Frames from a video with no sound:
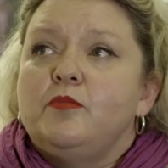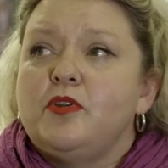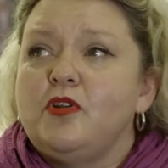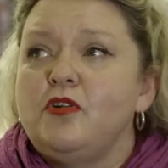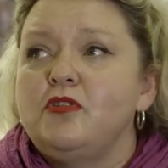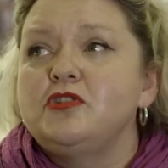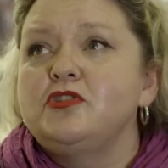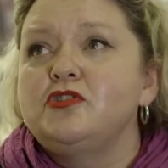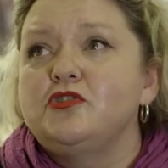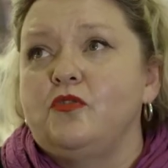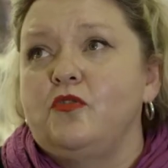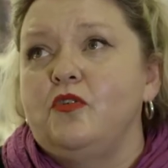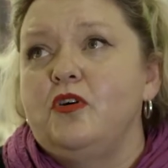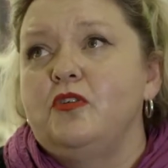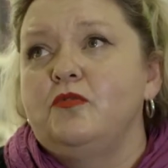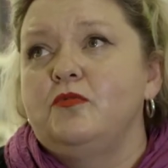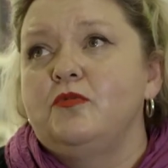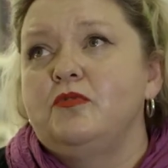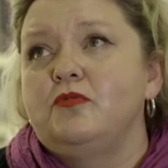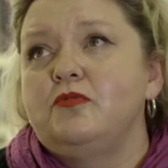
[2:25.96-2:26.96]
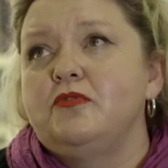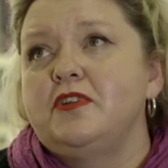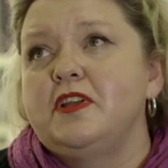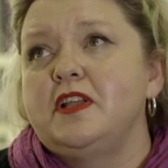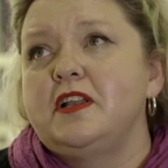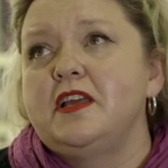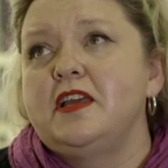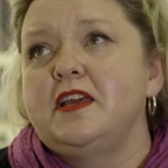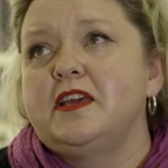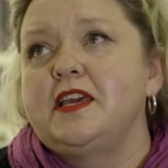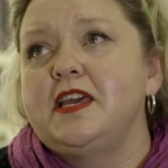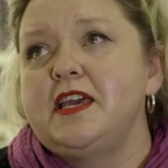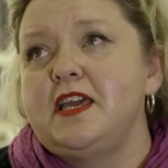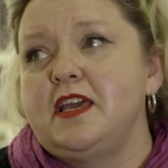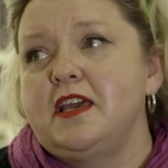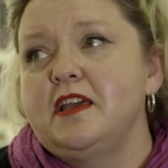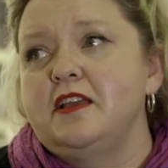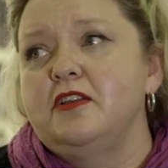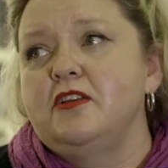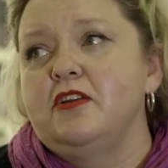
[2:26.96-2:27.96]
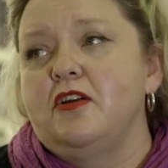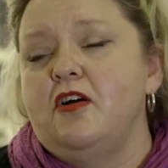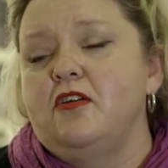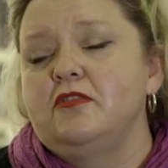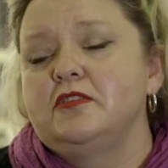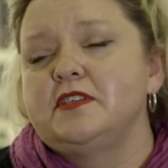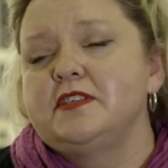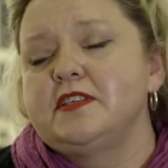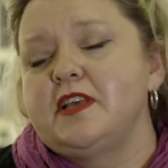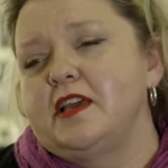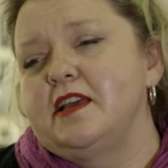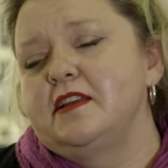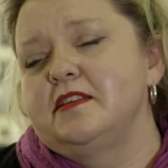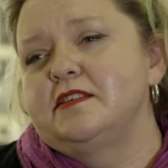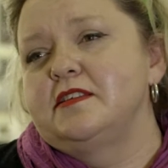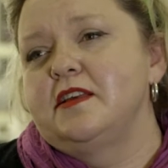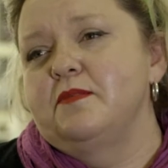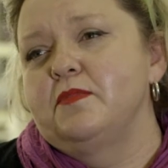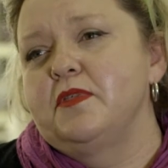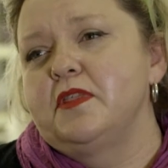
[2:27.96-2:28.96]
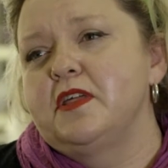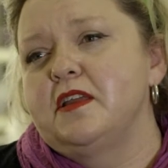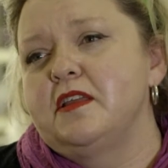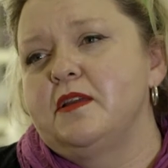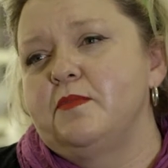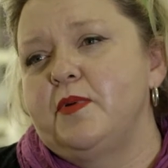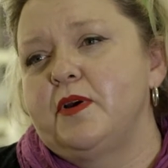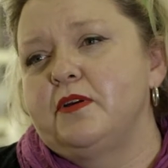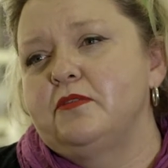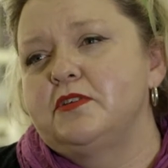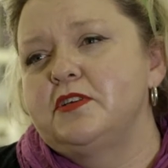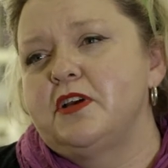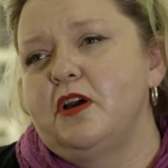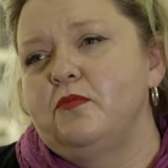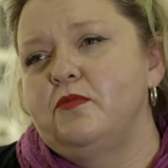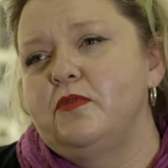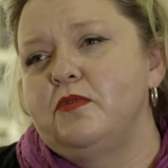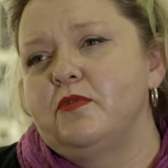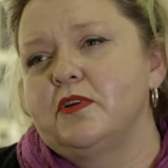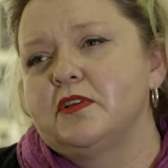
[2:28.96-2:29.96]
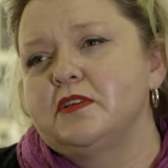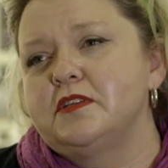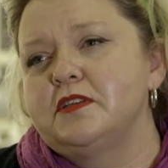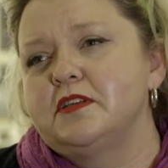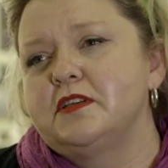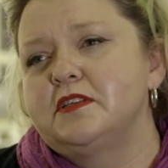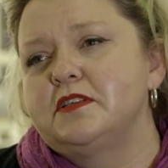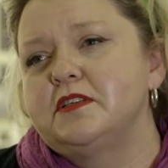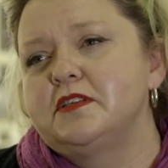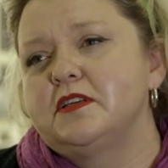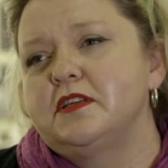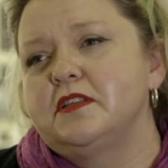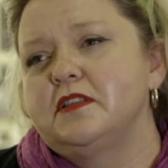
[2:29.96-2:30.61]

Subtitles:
But also we were really keen on saying something about how we wanted